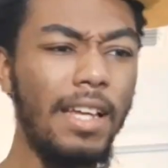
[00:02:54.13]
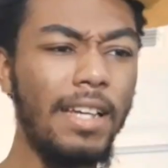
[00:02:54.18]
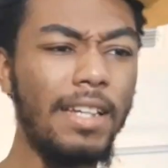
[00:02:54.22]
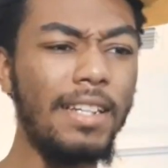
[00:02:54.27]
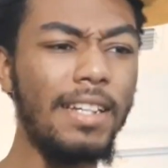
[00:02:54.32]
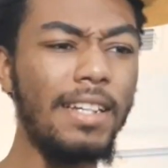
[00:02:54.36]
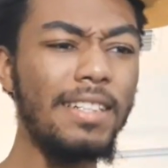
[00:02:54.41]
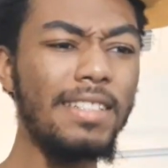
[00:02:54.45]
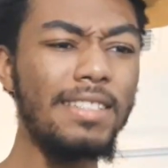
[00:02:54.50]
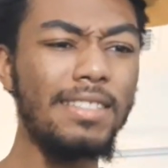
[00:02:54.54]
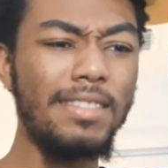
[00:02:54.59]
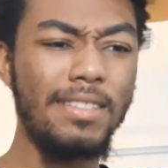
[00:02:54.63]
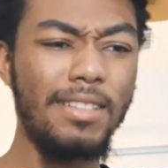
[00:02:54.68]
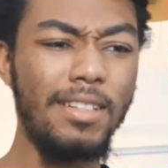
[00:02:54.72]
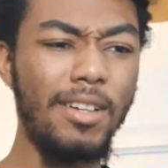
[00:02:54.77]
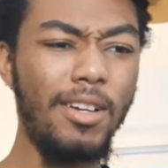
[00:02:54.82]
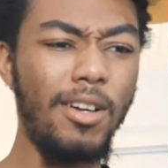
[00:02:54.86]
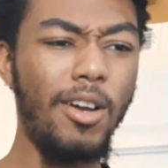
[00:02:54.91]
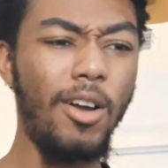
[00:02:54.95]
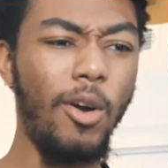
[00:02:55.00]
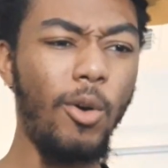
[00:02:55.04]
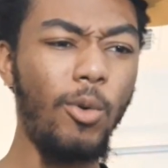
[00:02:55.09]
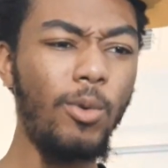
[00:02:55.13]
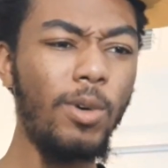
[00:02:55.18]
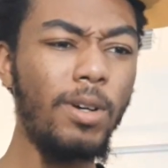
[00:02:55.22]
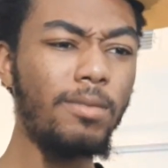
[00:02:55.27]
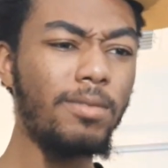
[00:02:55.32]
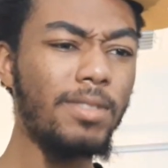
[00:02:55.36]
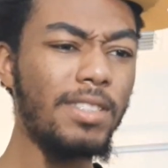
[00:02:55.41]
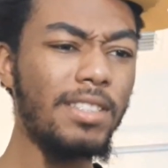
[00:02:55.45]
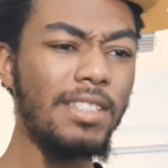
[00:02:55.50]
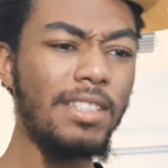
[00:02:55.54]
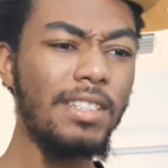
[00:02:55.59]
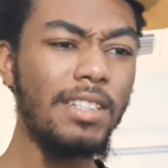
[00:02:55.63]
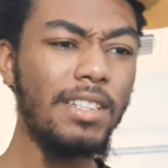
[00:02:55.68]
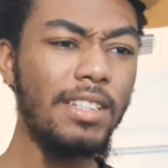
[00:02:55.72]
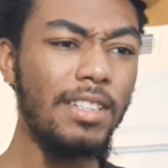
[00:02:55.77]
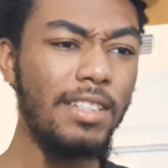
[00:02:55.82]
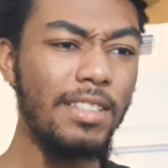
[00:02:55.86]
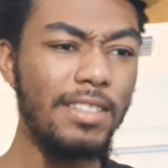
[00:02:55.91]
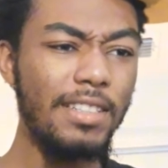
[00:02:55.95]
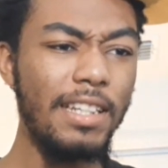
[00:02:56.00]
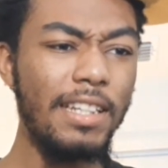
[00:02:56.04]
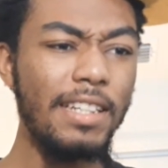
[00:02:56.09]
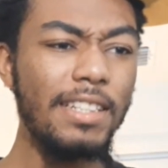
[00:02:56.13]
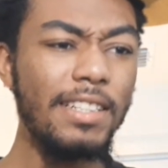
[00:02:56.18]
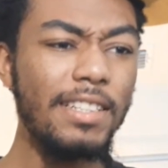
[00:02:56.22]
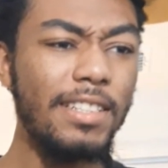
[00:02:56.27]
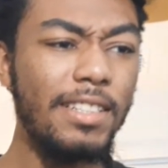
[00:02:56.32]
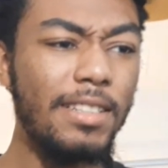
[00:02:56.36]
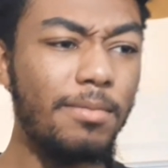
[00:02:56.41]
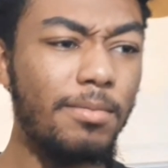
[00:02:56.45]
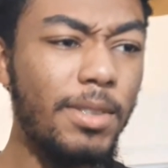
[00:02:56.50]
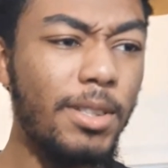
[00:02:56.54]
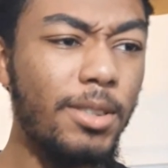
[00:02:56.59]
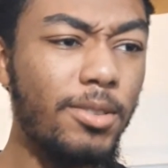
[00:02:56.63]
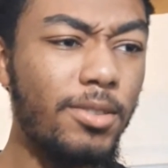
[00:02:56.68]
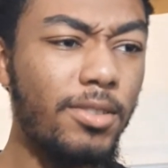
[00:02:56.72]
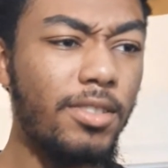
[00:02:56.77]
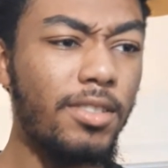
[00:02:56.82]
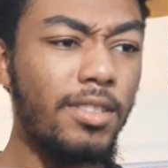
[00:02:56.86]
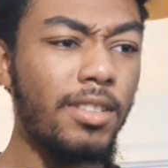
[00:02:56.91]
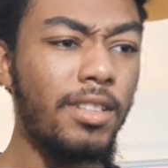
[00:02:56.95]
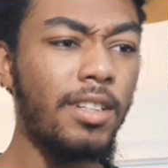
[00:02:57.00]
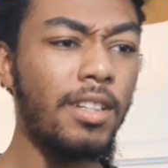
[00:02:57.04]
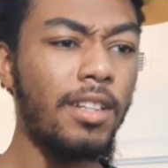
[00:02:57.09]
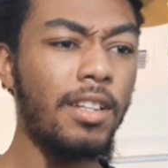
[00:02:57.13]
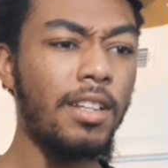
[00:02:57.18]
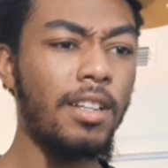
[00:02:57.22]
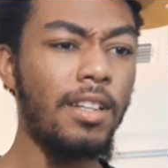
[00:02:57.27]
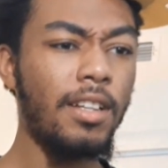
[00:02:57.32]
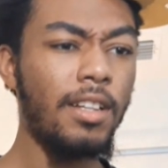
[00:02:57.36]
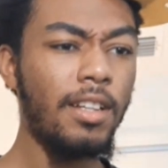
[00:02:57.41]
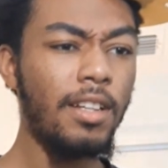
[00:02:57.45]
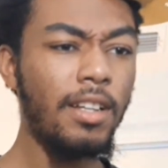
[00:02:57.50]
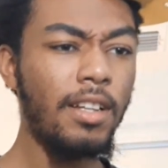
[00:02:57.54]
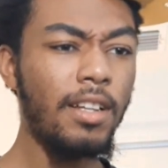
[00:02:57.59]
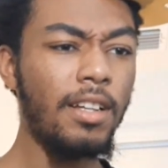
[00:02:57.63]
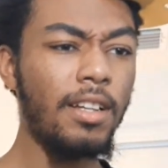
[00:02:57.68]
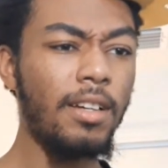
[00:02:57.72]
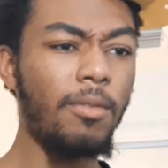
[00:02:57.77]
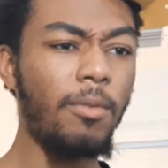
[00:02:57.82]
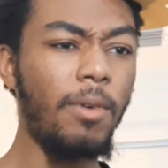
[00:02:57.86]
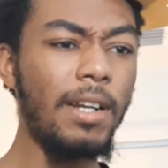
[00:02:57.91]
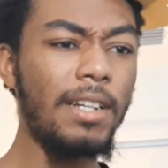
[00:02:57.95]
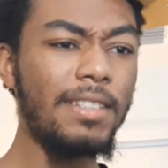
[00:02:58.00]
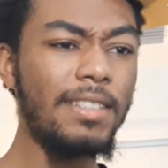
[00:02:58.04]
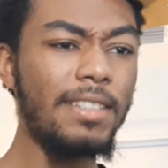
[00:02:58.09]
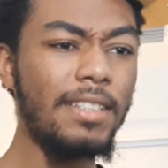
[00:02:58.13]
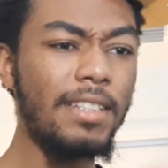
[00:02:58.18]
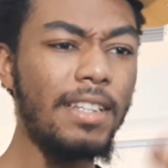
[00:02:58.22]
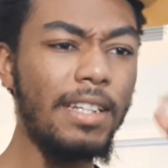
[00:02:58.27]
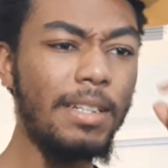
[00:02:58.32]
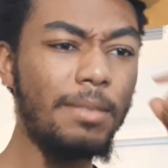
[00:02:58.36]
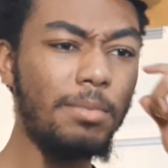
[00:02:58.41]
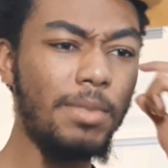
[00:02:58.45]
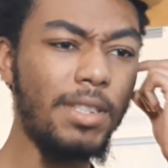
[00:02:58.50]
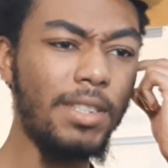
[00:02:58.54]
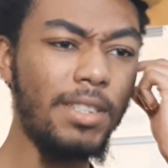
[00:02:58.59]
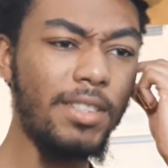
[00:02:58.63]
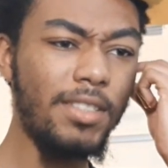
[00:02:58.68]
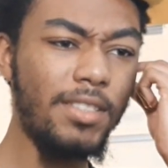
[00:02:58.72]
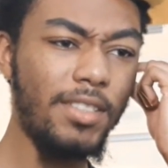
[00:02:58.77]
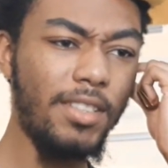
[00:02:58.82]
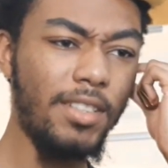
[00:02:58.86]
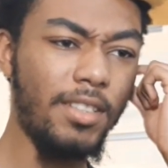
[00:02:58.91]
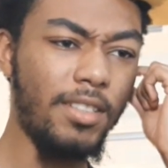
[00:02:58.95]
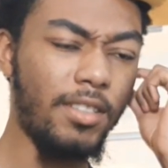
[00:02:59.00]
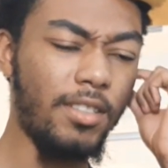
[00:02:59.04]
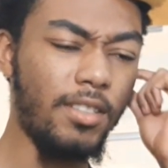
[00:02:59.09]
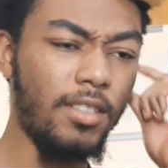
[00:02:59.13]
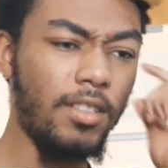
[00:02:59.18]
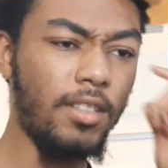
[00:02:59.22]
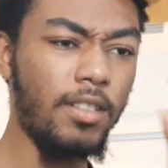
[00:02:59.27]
Hey, whoever's singing is hitting them notes. Why does it sound like Beyonce?